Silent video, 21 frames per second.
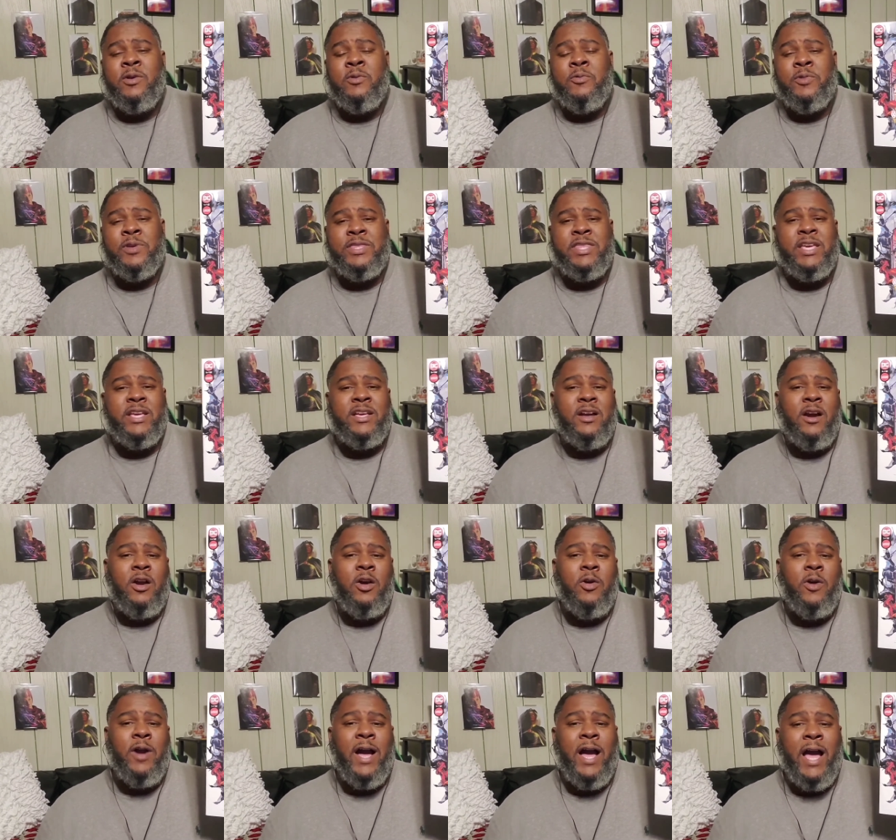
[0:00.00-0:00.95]
what they
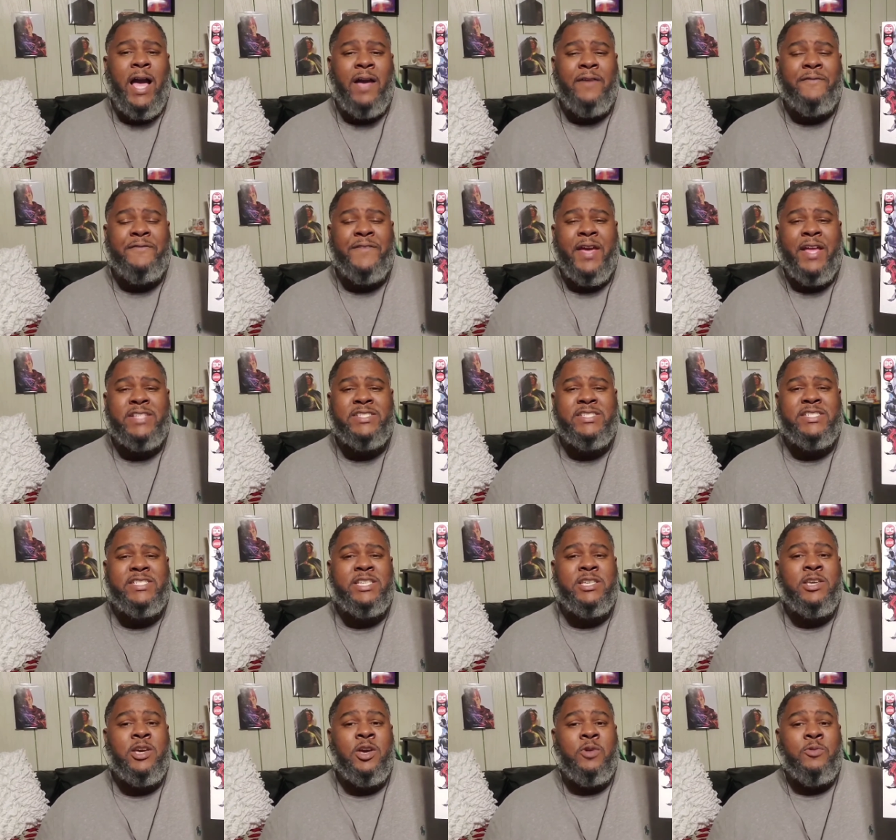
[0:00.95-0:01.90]
call high
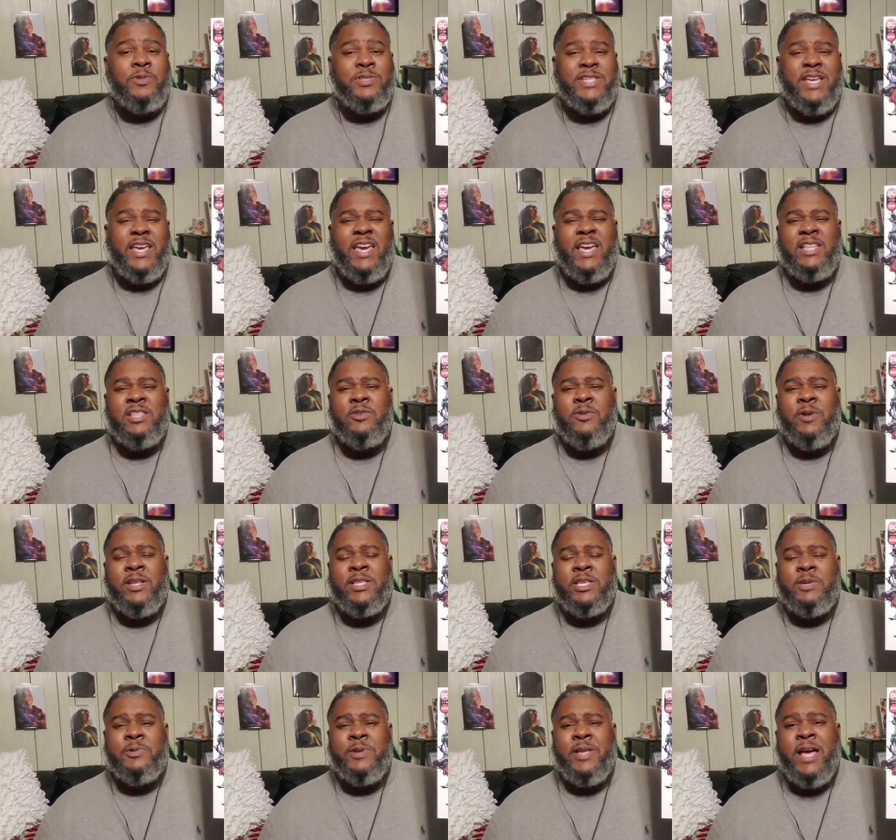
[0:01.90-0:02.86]
fantasy, which I had no
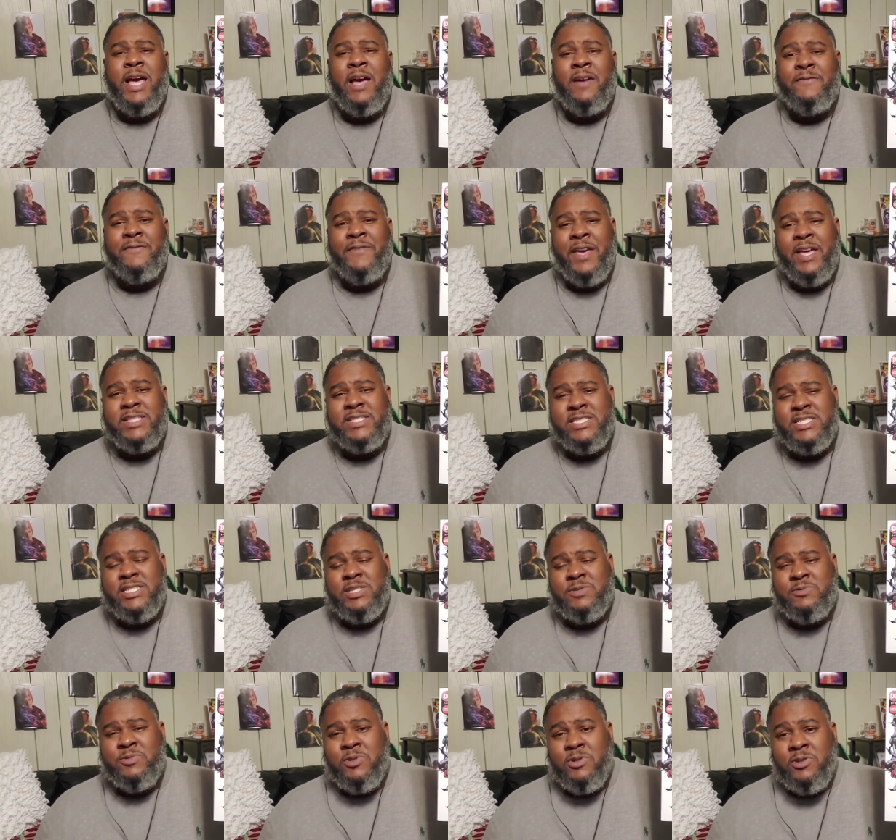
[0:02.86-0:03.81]
idea what high
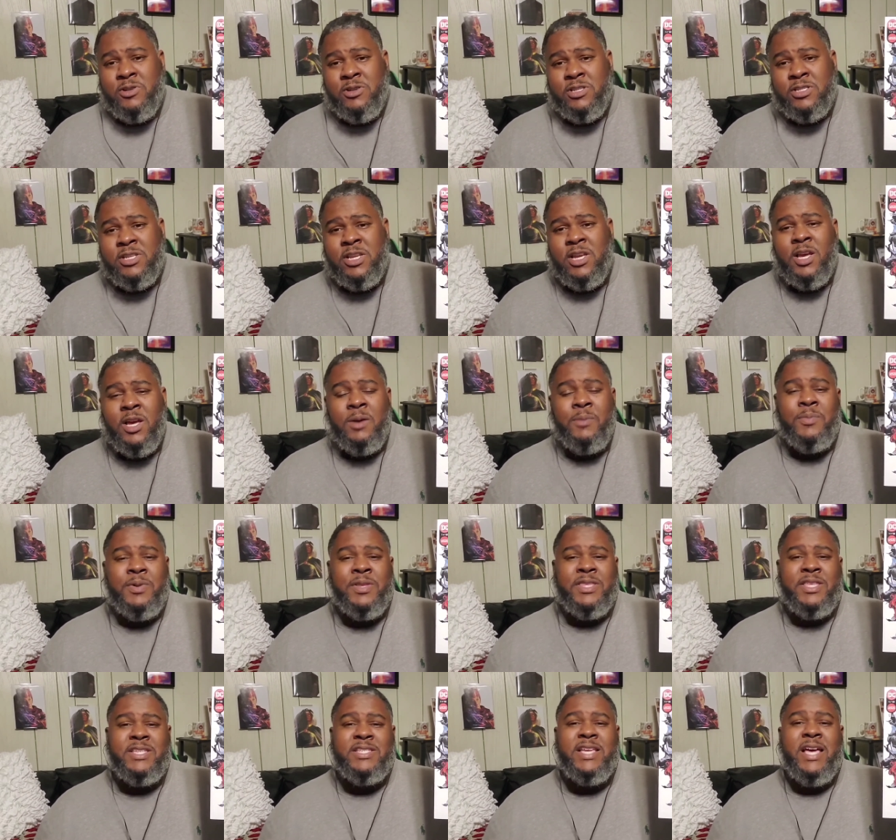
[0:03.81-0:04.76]
fantasy was,
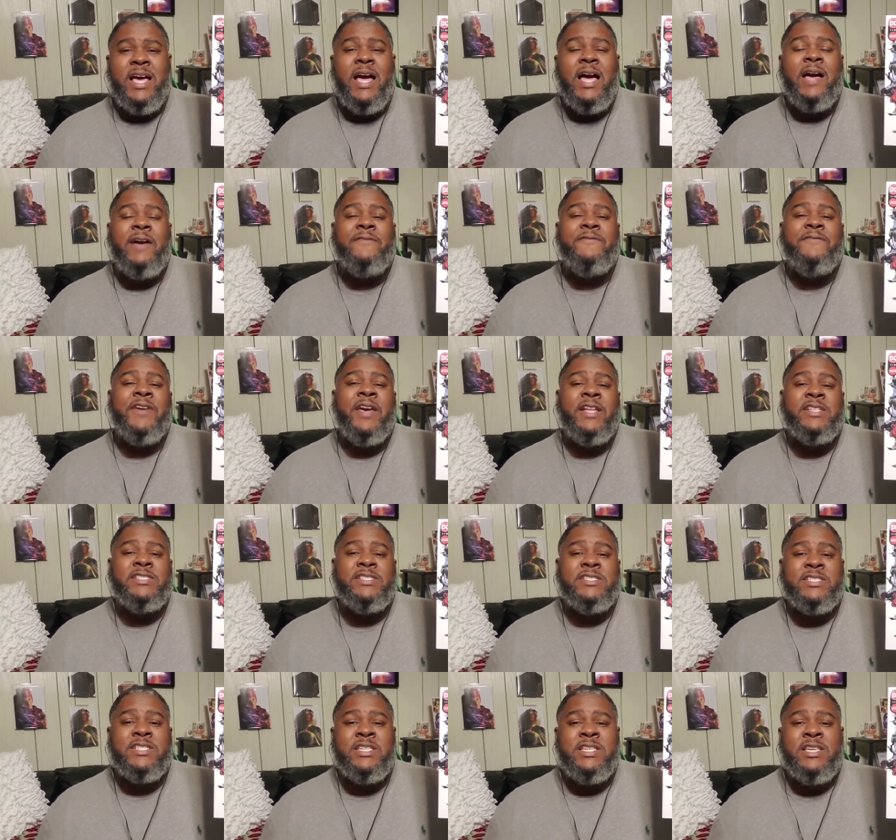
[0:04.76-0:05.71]
but this high
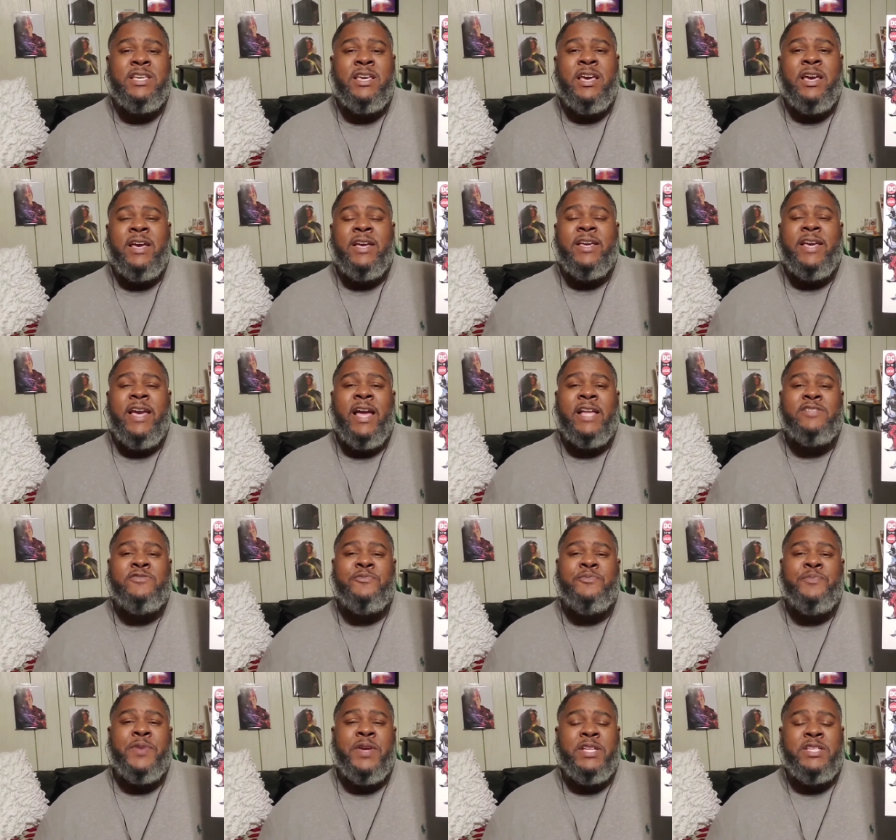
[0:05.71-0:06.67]
fantasy kind
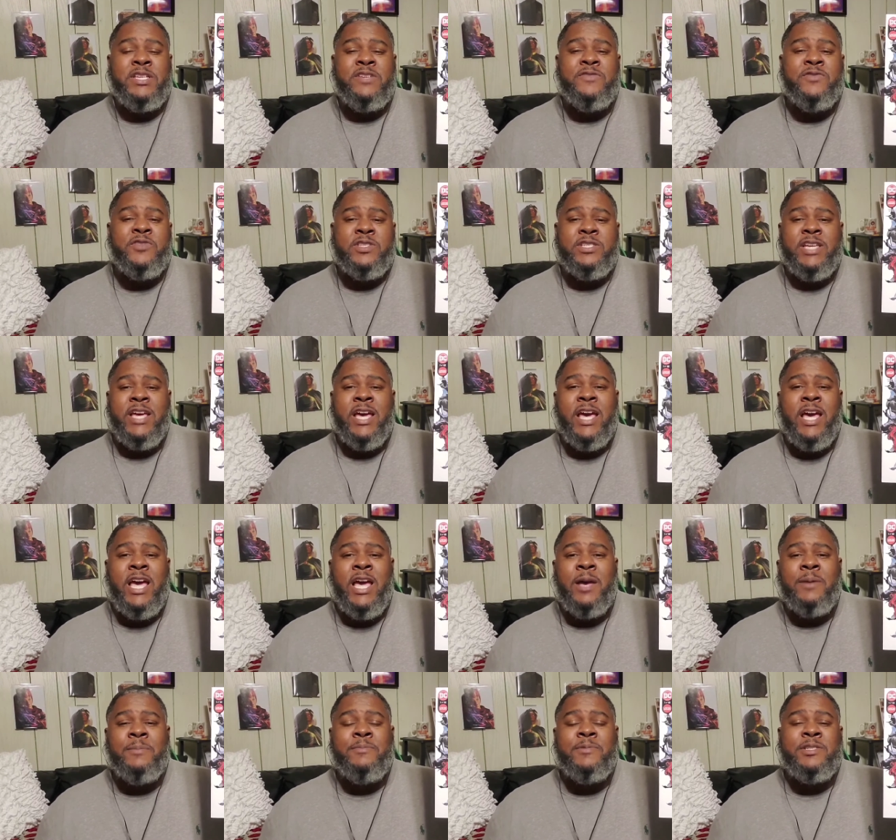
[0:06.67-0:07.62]
of medieval
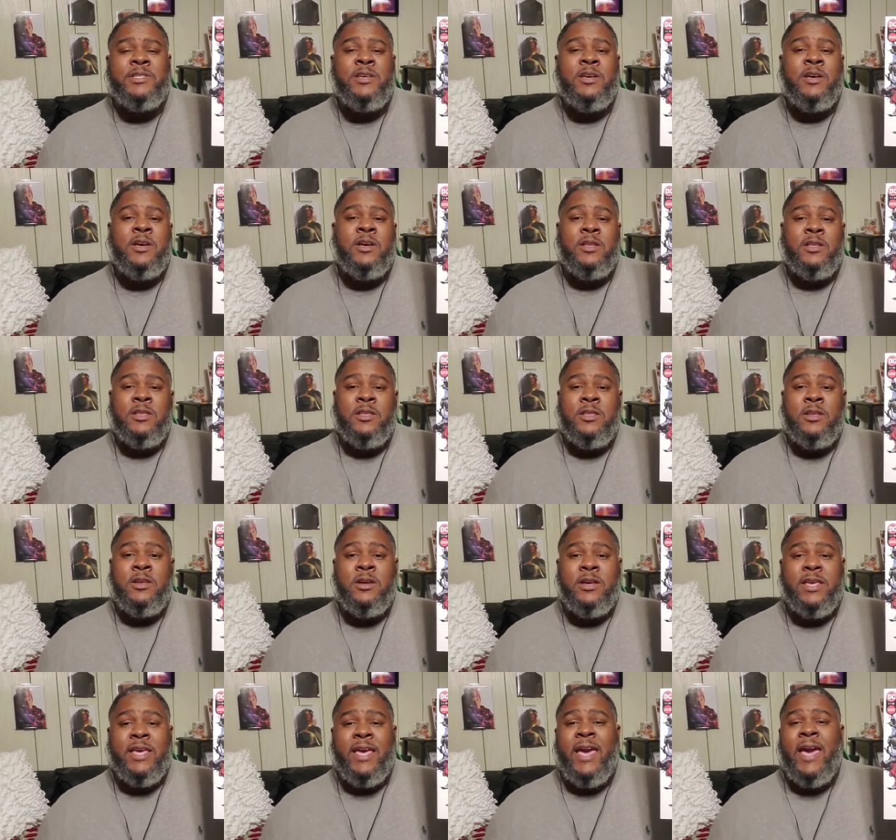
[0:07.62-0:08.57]
times
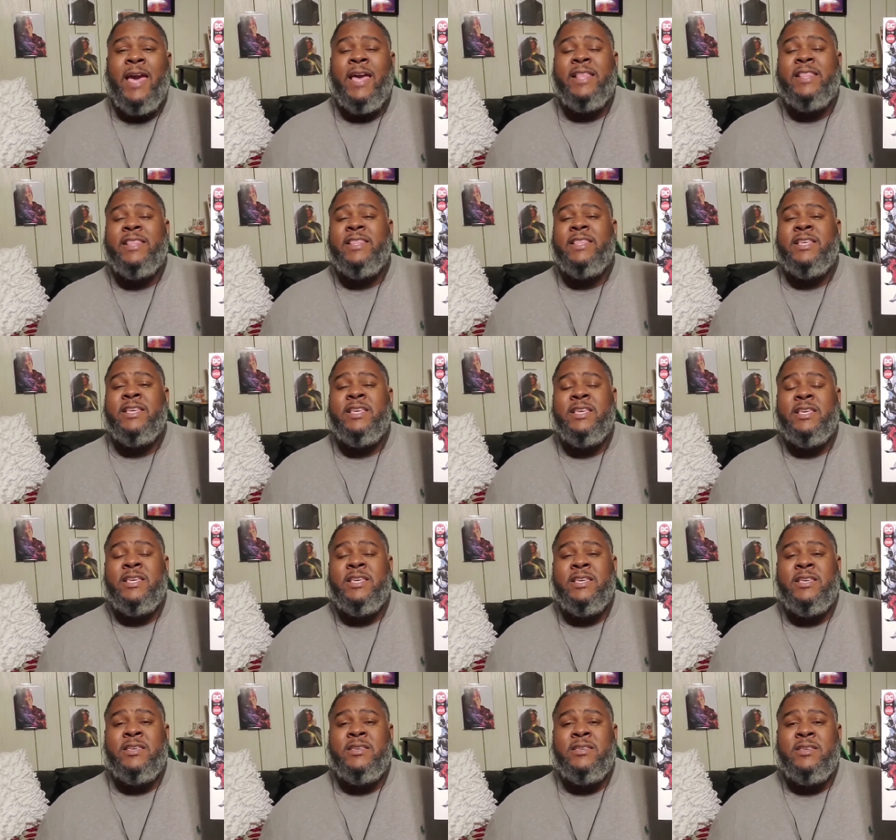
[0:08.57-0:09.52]
look at
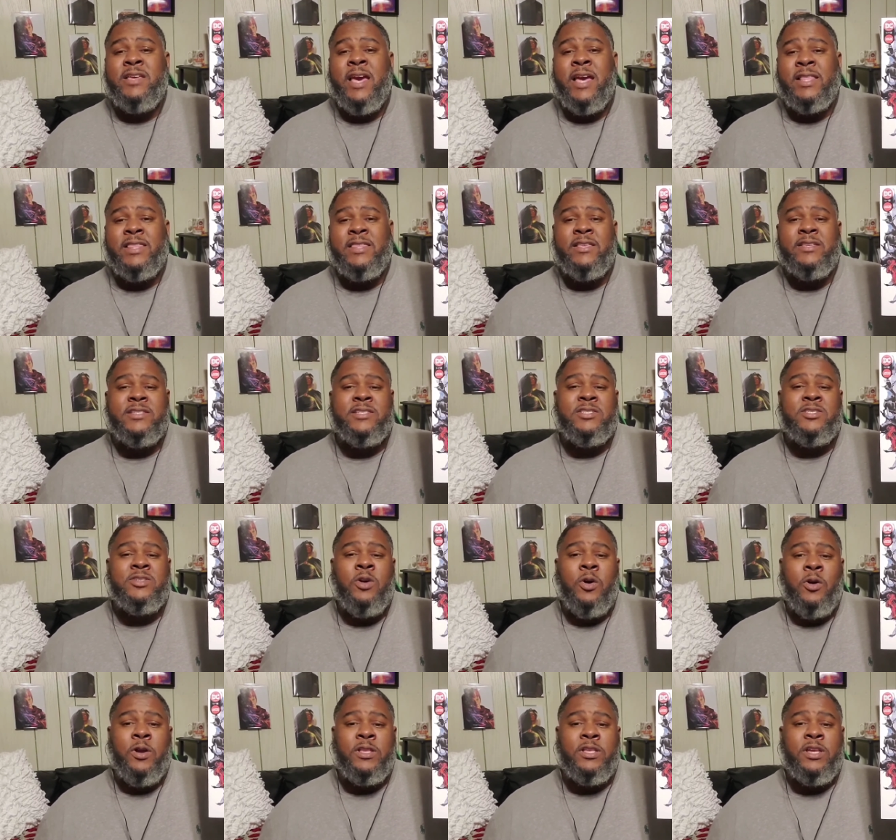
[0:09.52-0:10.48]
the
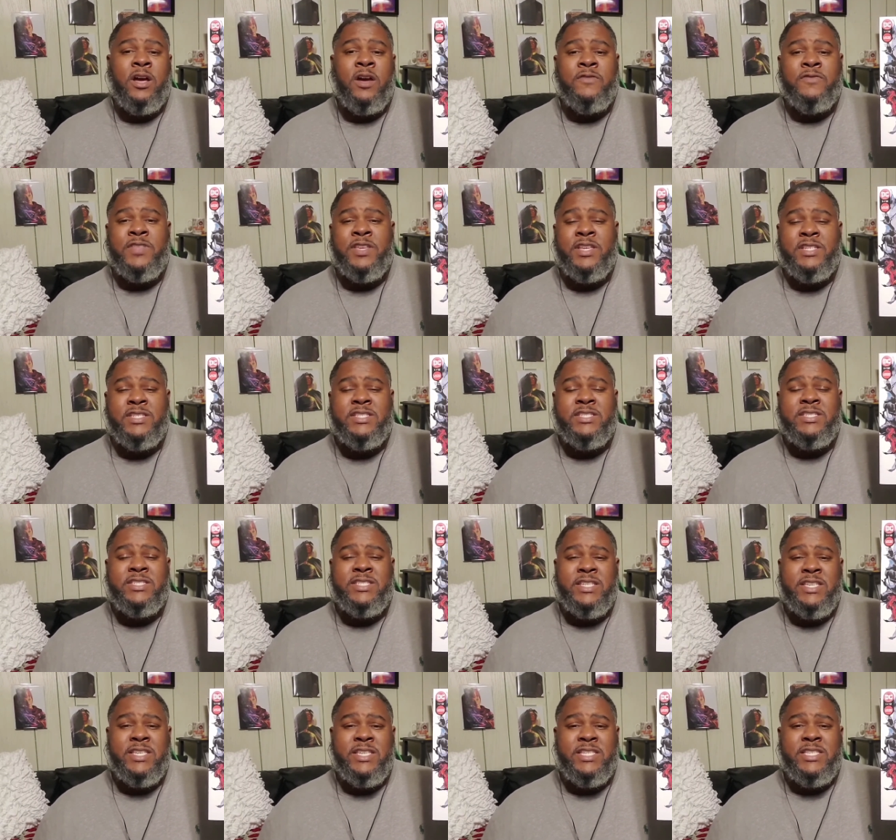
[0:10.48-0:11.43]
start of this
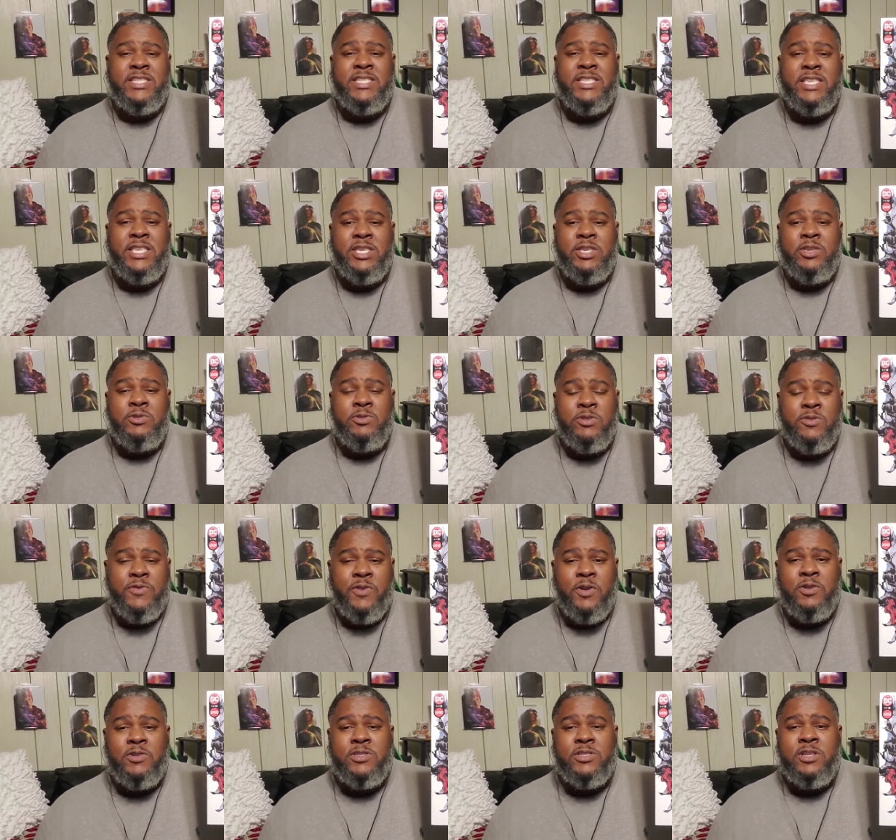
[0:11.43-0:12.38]
DC
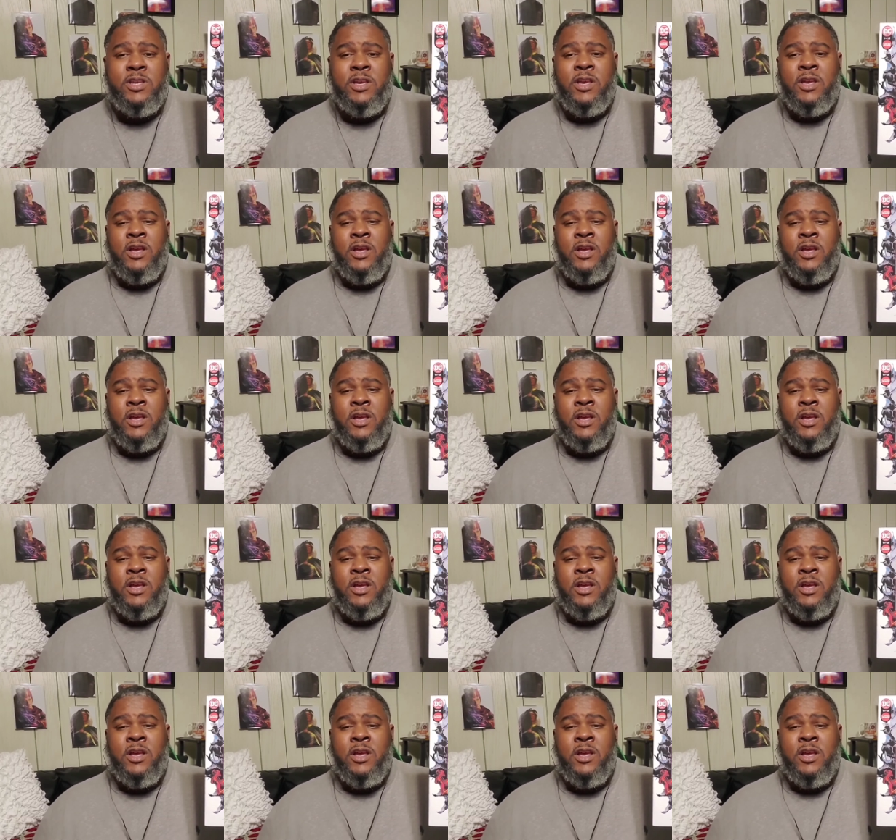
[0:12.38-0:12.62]
universe.